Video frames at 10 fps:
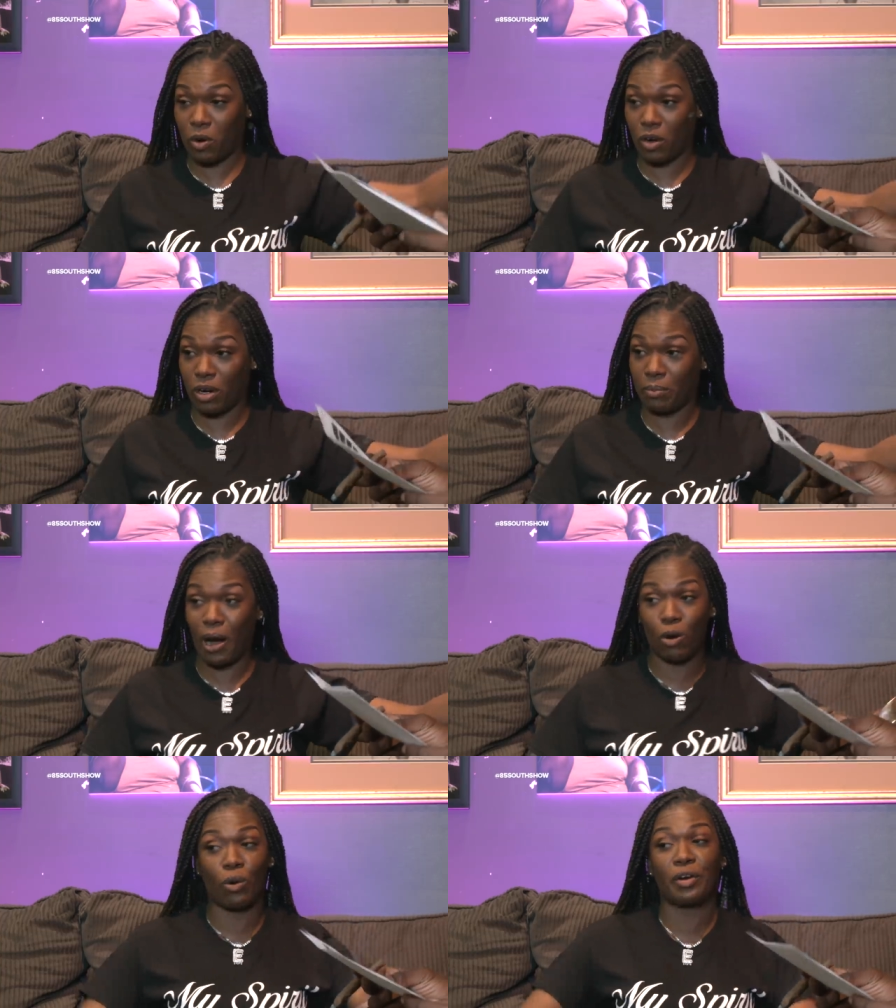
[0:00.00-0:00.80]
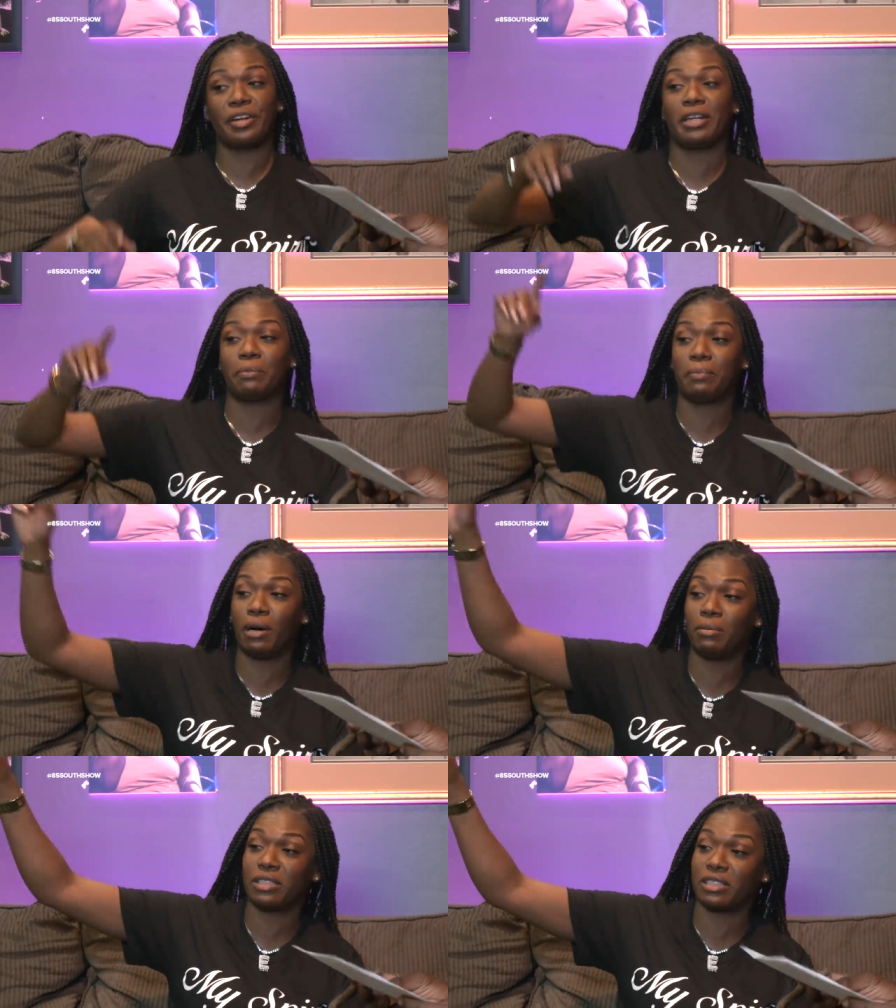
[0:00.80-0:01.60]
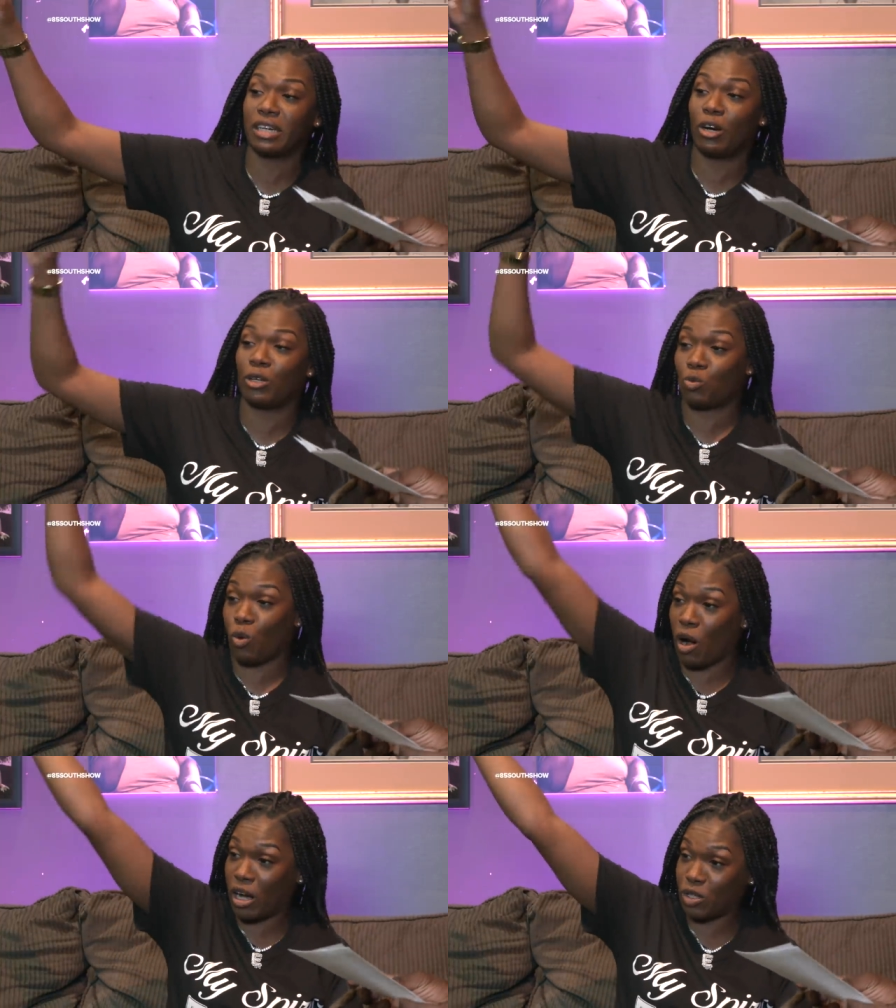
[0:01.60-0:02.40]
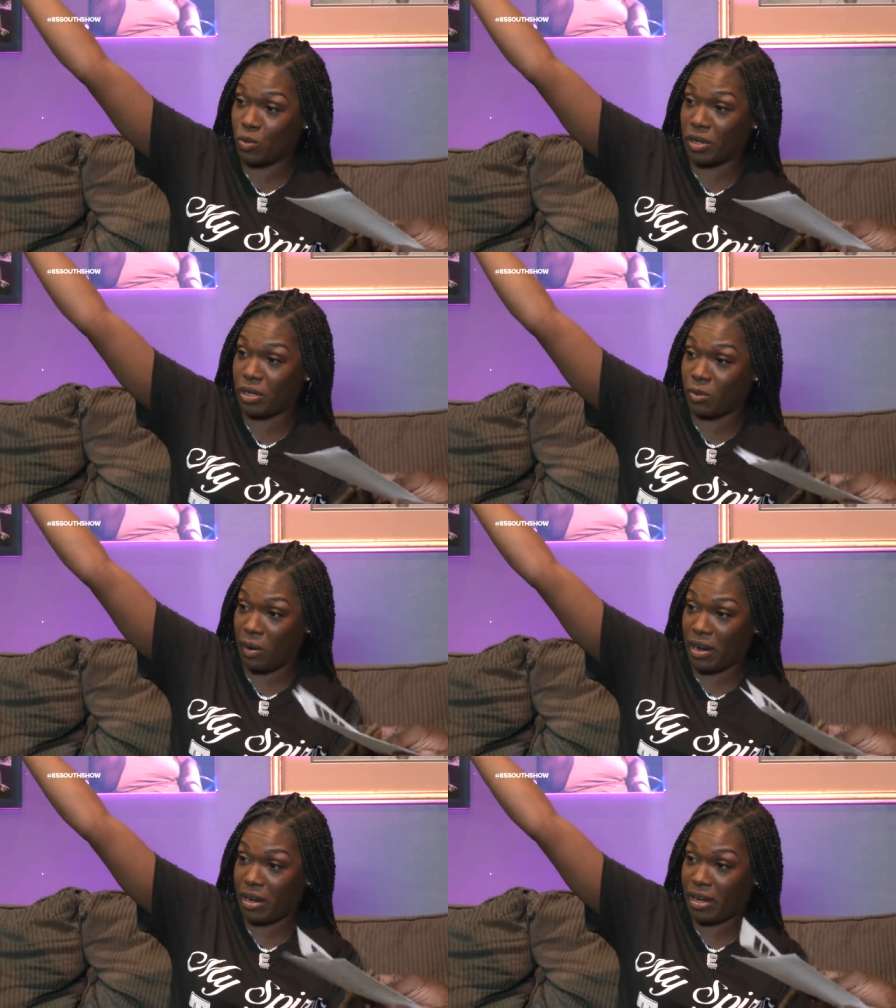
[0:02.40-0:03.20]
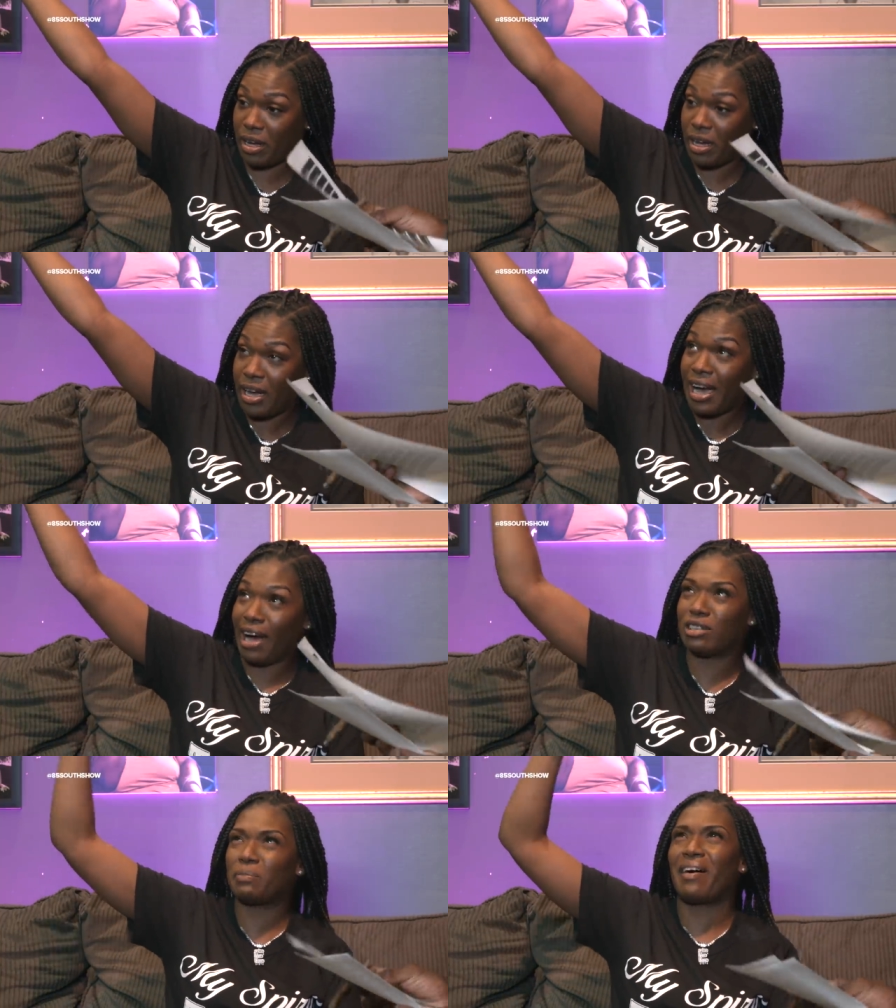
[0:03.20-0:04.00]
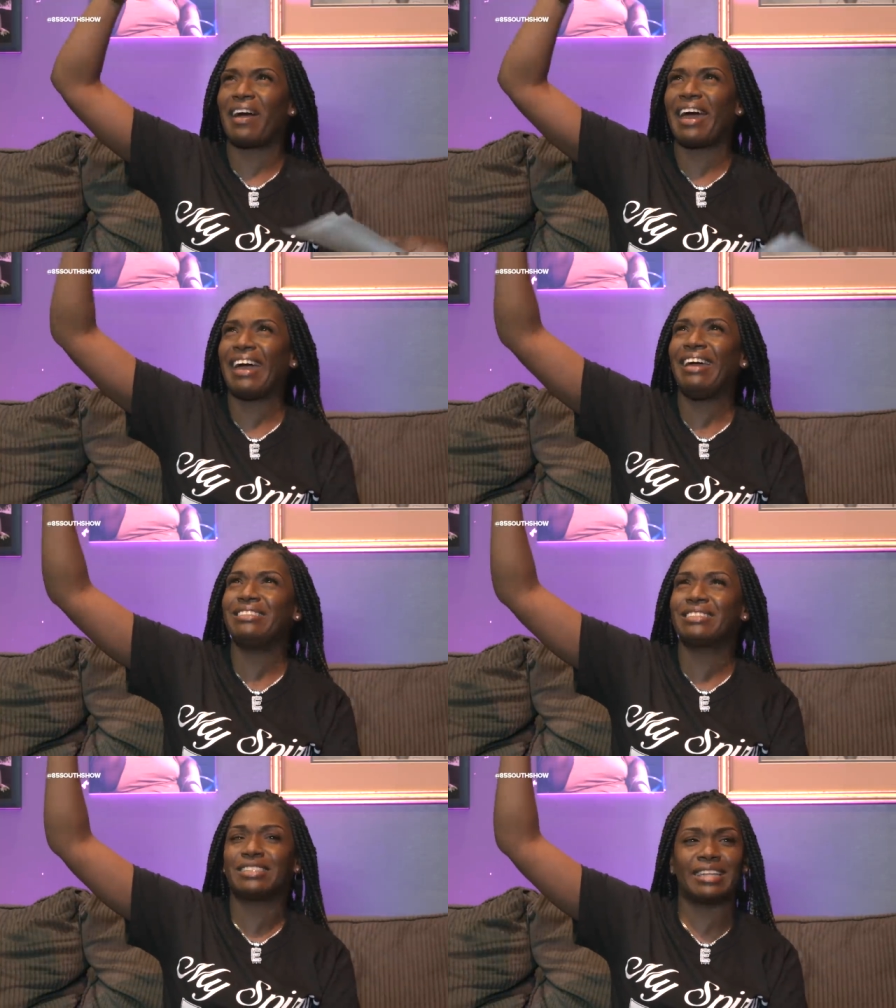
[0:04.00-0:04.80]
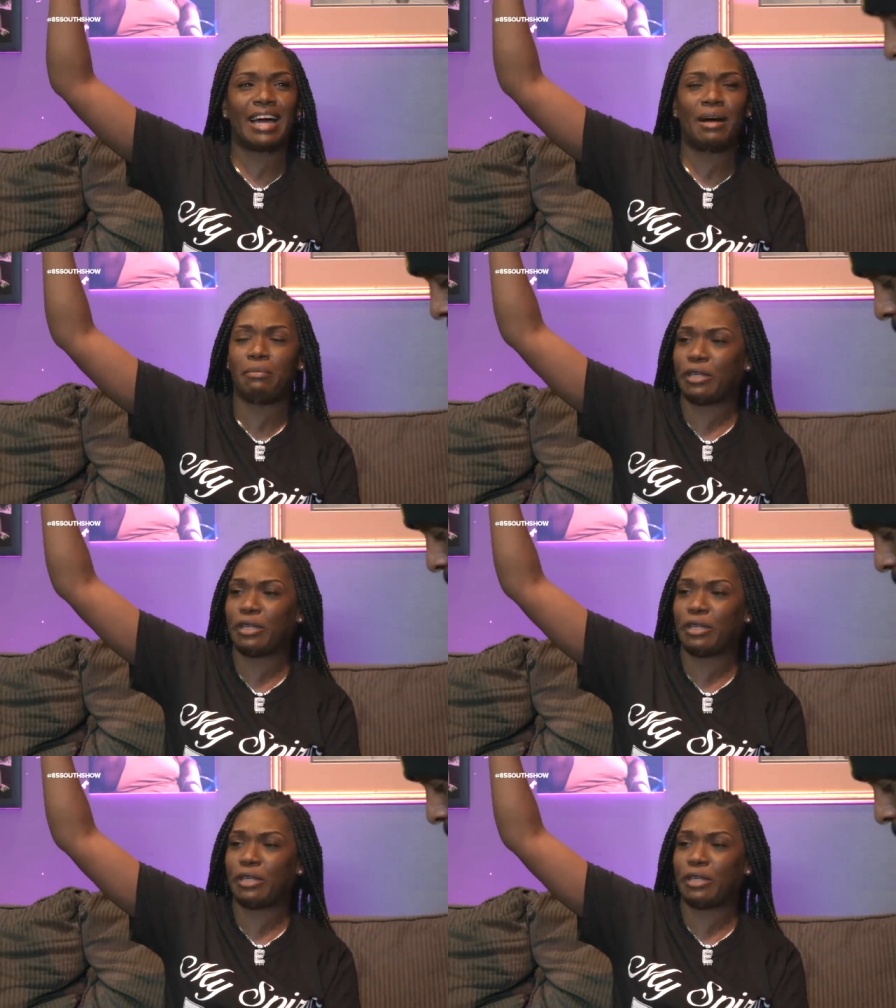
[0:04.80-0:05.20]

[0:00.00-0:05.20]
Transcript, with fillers: but I was working at the Publix in Roswell, right? I was about eight to nine